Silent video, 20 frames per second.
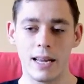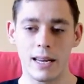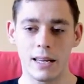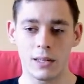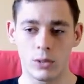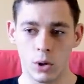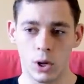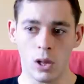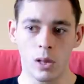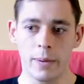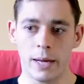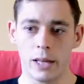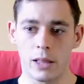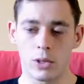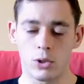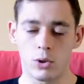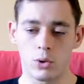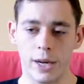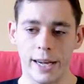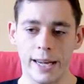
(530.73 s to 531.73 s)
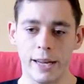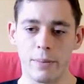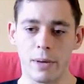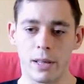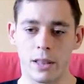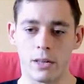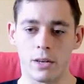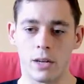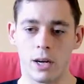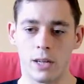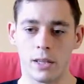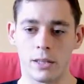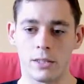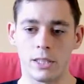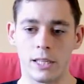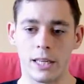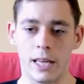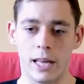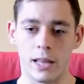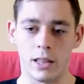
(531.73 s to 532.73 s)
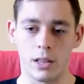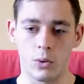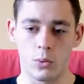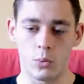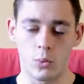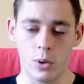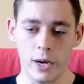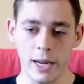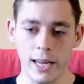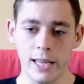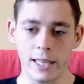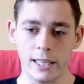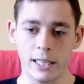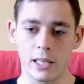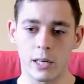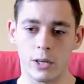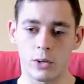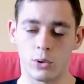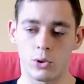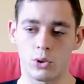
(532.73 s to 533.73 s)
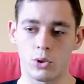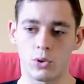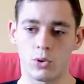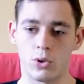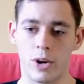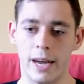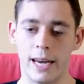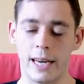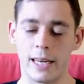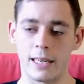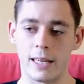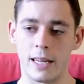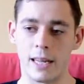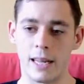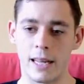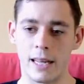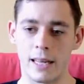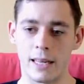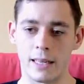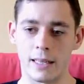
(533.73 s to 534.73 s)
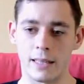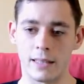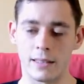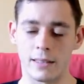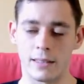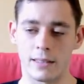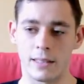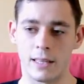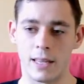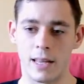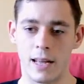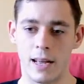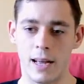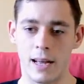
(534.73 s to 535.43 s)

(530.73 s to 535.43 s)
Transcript: it's all about the training methodology, and the way Aikido is trained is,